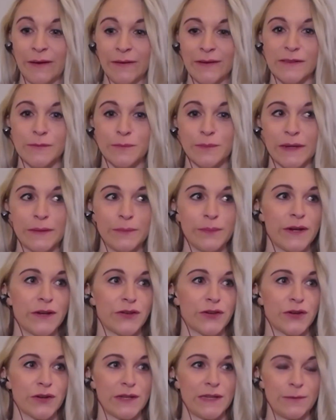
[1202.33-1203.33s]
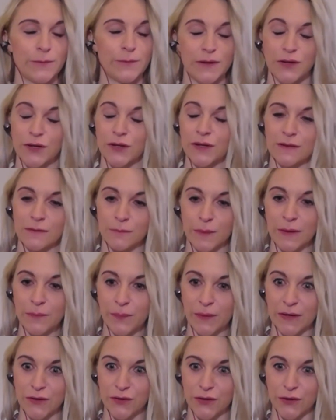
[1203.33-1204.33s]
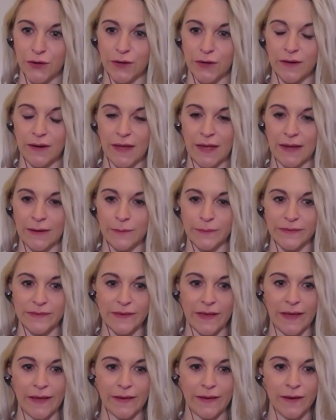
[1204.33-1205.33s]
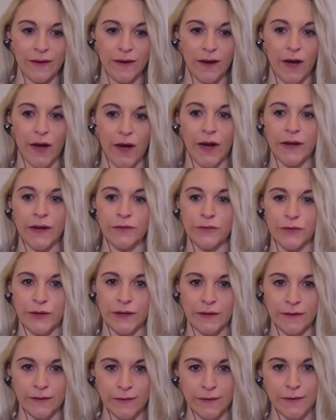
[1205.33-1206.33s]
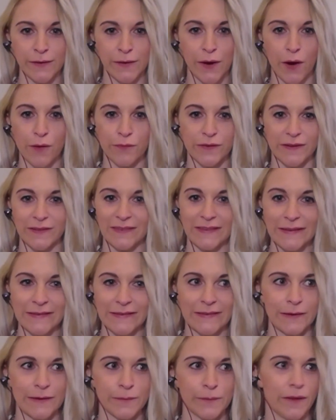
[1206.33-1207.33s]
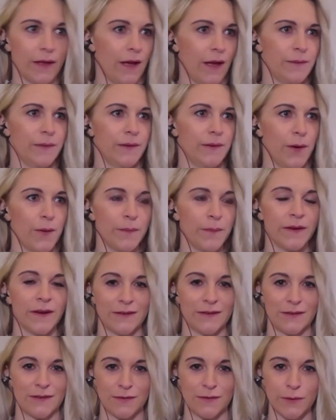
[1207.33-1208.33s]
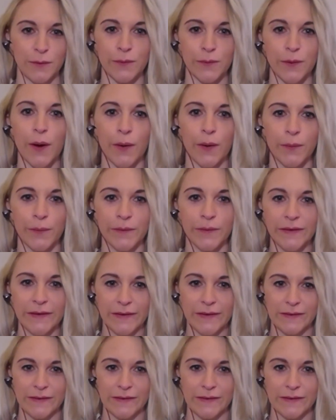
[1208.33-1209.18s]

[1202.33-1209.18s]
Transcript: his blood pressure, he, we took his blood pressure and it yeah. was like 100 over 60. We're like, I'm like, oh my gosh, it's so low. Yeah.